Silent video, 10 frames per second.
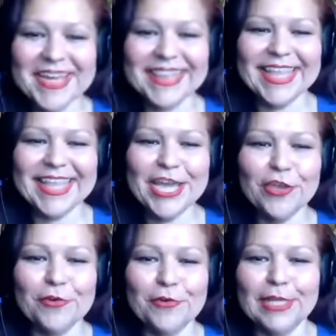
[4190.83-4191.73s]
Thank
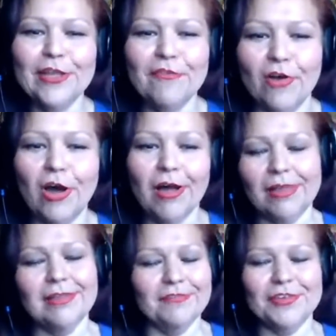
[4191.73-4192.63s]
you. I love all
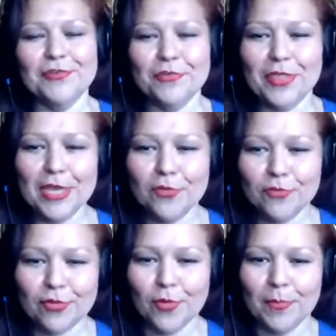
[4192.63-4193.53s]
of you. Thank you
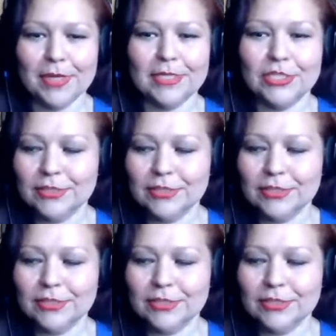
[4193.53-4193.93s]
so much.